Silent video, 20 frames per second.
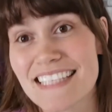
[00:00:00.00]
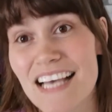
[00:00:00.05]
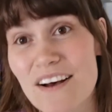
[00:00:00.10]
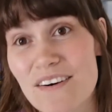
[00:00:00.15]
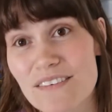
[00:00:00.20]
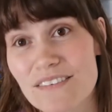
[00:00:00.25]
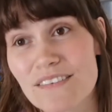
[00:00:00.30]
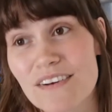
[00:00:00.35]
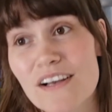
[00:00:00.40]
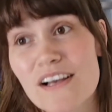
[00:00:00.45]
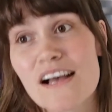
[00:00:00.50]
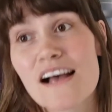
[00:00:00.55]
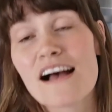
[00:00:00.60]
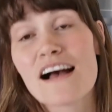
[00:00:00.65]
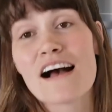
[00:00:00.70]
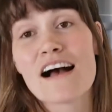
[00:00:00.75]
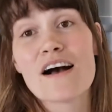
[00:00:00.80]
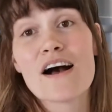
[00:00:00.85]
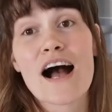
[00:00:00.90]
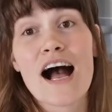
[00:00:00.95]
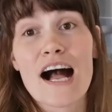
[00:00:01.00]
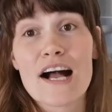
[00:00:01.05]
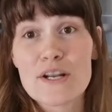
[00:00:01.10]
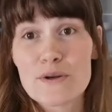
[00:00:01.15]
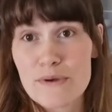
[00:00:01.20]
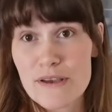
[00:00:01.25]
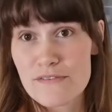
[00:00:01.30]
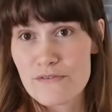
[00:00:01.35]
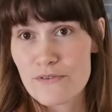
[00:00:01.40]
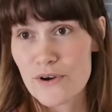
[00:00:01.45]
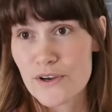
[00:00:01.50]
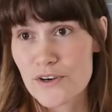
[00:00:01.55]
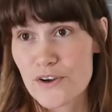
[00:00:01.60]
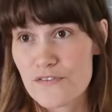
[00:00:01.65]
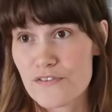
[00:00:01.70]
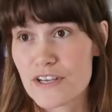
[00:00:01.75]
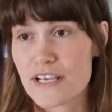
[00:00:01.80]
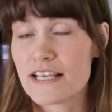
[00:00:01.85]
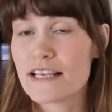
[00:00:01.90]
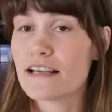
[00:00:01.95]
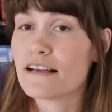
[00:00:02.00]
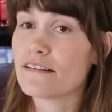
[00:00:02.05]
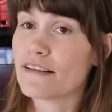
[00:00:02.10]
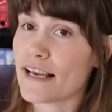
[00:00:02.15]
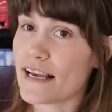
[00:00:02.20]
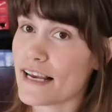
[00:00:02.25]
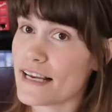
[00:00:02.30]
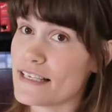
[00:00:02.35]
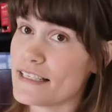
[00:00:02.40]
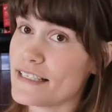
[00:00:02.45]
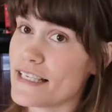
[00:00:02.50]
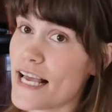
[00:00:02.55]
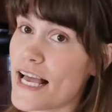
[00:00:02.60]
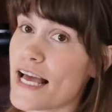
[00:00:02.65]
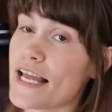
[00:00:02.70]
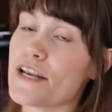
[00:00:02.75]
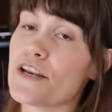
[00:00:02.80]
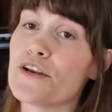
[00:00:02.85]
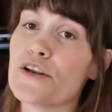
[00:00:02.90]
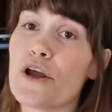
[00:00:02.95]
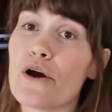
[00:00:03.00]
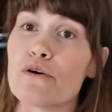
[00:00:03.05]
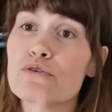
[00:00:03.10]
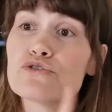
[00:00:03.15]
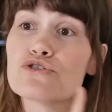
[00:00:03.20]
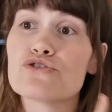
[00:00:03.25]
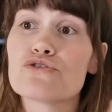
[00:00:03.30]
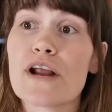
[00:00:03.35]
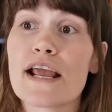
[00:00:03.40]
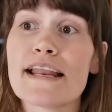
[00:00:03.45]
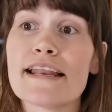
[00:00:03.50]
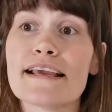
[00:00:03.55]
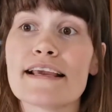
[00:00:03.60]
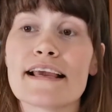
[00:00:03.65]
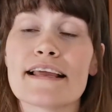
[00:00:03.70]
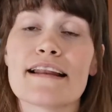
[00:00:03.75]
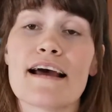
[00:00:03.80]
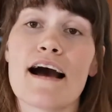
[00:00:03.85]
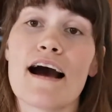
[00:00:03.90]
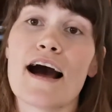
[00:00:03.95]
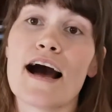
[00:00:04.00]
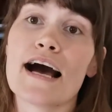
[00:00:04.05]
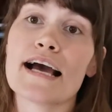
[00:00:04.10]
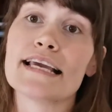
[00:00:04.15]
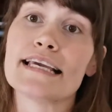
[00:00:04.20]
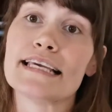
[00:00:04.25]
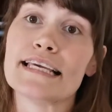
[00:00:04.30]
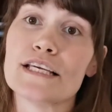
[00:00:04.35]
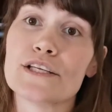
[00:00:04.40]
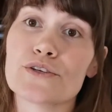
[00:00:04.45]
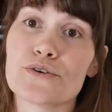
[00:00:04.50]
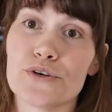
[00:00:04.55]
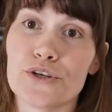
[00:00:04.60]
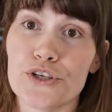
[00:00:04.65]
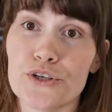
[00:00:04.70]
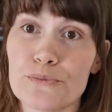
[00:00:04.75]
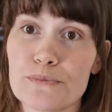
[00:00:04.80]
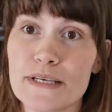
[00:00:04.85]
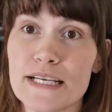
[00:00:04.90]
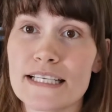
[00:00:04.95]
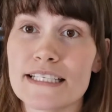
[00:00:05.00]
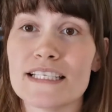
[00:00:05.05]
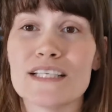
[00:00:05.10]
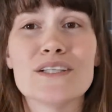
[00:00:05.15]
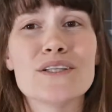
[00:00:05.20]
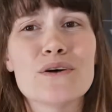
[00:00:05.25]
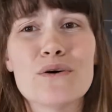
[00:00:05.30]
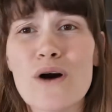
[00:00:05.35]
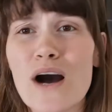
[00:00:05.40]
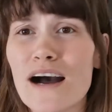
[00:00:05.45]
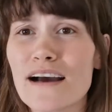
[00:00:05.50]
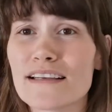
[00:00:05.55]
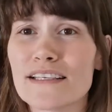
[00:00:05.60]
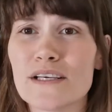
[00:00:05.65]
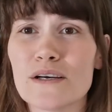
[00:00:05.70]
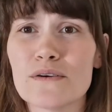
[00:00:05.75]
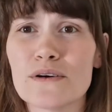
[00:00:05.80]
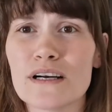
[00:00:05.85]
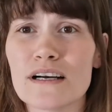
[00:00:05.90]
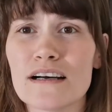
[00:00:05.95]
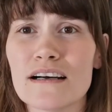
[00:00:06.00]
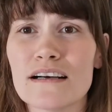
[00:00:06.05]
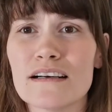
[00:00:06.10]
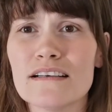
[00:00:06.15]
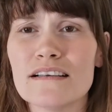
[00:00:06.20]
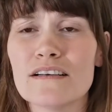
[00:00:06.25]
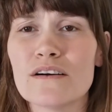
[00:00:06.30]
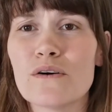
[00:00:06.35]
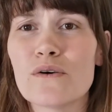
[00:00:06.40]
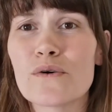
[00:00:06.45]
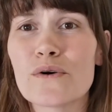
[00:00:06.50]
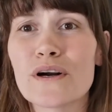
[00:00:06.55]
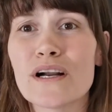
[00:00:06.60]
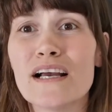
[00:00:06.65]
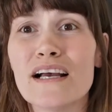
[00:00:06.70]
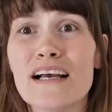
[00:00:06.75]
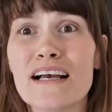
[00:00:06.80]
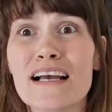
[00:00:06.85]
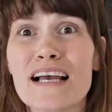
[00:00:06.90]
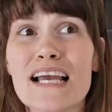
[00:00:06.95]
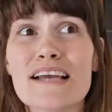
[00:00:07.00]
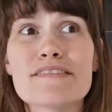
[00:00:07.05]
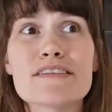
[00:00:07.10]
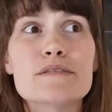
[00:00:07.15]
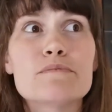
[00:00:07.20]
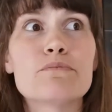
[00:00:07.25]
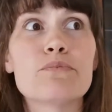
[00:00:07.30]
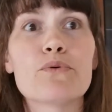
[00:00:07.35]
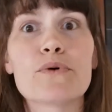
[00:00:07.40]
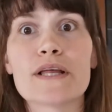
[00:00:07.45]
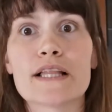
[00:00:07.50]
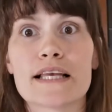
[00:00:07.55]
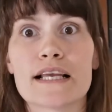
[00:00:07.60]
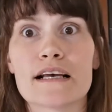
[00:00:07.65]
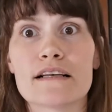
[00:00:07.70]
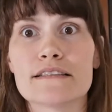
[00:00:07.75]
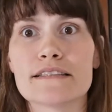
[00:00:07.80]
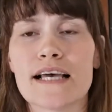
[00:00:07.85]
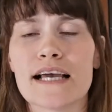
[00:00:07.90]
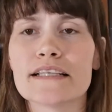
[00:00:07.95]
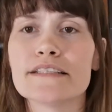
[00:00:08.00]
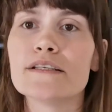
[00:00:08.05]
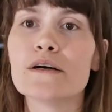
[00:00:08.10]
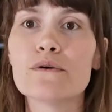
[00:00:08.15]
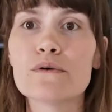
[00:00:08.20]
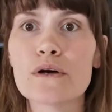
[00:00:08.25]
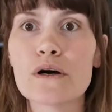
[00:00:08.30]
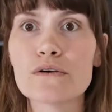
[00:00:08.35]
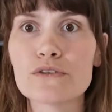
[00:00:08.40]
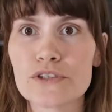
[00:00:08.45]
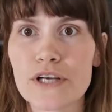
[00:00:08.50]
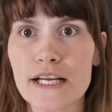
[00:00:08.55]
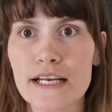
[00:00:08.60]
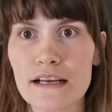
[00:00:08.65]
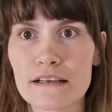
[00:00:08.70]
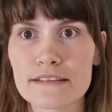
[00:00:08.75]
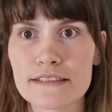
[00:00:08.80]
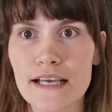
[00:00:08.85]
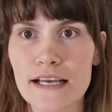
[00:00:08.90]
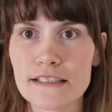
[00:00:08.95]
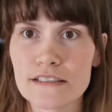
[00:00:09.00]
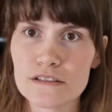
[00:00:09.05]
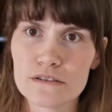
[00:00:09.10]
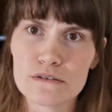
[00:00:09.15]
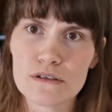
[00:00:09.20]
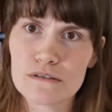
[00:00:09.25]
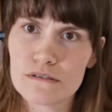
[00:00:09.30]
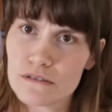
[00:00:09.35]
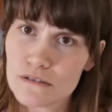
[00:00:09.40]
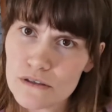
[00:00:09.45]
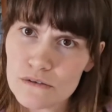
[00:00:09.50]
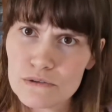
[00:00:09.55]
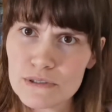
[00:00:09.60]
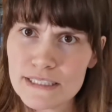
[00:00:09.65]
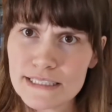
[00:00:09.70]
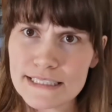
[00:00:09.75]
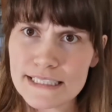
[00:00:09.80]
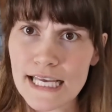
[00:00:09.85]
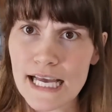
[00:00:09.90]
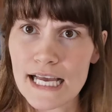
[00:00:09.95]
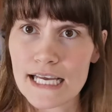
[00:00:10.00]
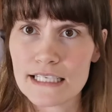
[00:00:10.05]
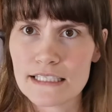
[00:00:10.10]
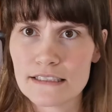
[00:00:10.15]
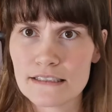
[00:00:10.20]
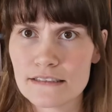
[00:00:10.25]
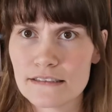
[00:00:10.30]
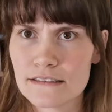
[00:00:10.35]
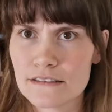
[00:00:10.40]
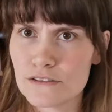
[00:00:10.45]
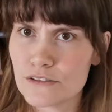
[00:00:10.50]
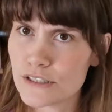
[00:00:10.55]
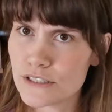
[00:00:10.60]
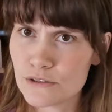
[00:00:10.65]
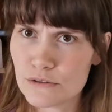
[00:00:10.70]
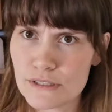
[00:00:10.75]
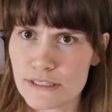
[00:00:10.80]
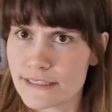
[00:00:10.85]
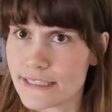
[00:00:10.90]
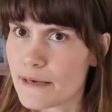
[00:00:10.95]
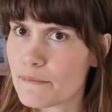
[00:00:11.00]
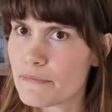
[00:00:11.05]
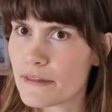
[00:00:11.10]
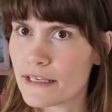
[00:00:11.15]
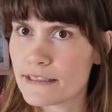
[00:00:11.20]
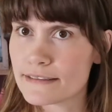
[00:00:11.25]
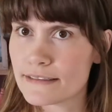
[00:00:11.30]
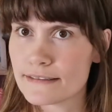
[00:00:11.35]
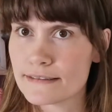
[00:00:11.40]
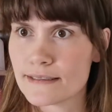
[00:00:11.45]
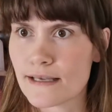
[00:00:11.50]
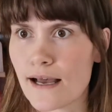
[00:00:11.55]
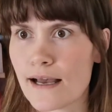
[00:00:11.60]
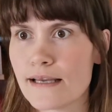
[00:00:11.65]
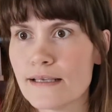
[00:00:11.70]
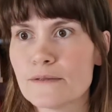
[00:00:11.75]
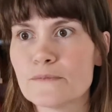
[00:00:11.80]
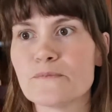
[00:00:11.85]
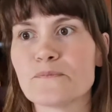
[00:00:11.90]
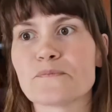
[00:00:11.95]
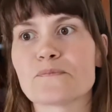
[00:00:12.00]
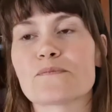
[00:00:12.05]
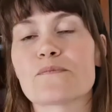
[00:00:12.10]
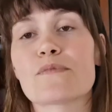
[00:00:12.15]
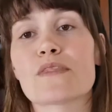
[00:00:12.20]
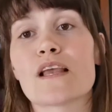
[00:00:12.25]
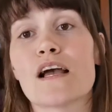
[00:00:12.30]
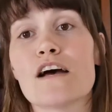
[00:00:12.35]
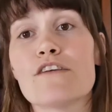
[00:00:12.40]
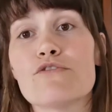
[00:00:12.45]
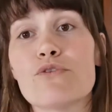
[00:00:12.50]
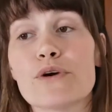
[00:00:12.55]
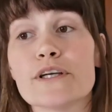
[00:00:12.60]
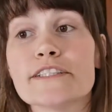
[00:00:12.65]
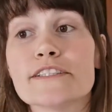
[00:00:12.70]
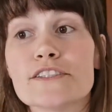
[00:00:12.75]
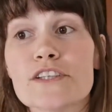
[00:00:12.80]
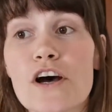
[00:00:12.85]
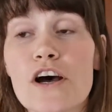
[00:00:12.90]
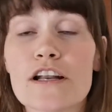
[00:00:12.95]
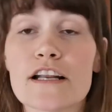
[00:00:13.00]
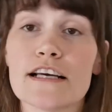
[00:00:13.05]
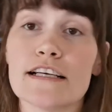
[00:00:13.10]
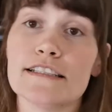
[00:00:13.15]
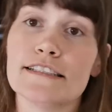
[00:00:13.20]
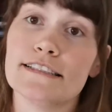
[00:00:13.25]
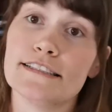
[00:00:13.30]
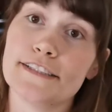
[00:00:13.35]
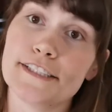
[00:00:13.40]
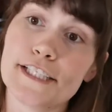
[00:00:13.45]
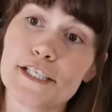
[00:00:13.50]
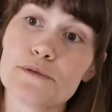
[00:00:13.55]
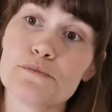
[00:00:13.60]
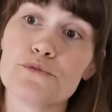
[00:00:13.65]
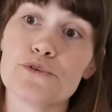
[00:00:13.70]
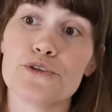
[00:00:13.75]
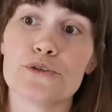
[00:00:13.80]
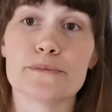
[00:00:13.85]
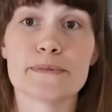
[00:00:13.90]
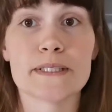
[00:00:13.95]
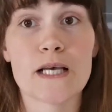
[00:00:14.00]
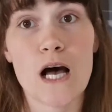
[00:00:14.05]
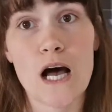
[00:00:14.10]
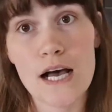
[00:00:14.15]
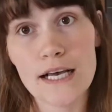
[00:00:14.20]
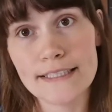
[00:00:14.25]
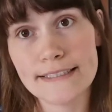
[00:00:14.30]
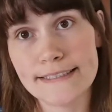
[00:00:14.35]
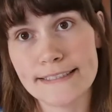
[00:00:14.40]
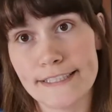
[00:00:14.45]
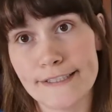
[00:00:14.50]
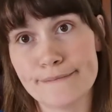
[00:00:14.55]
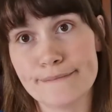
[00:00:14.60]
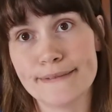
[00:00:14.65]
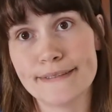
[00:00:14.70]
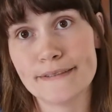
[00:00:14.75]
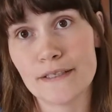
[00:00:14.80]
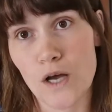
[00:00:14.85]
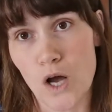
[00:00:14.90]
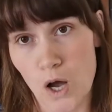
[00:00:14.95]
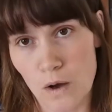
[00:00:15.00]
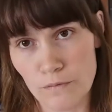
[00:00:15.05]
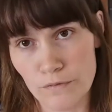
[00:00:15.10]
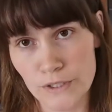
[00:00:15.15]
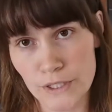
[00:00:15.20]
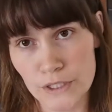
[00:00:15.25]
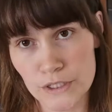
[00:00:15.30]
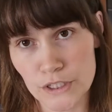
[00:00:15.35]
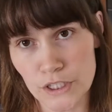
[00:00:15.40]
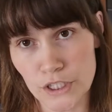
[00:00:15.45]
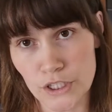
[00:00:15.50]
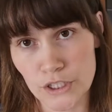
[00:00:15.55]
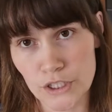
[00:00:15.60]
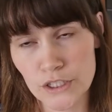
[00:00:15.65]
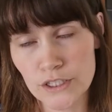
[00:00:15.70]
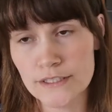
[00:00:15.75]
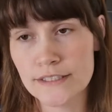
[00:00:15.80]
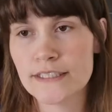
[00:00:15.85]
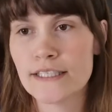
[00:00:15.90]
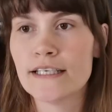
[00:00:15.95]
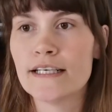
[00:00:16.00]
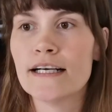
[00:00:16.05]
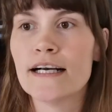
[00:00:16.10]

So how do we avoid overheating? Like I said, no training in high heat or humidity, no hot yoga, or if it's boiling outside, don't go train outside, go inside. You can do the same things inside. Avoid saunas, steam rooms, hot tubs, obviously.